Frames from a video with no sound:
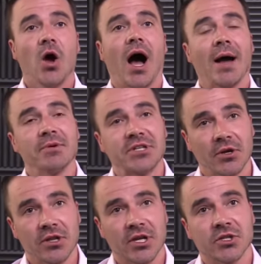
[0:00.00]
I would tell
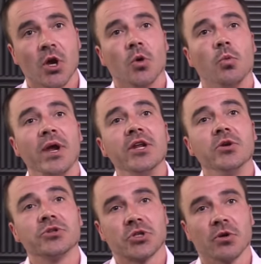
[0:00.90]
you this we
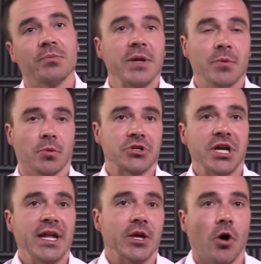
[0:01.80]
knew certain people were
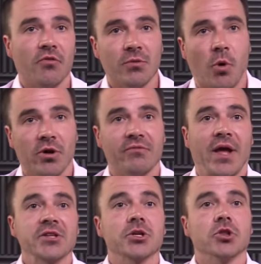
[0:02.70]
cheating in over the board
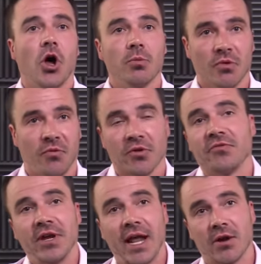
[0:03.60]
events long before
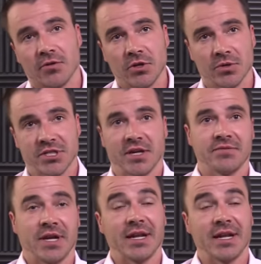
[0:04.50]
FIDE or the USCF did.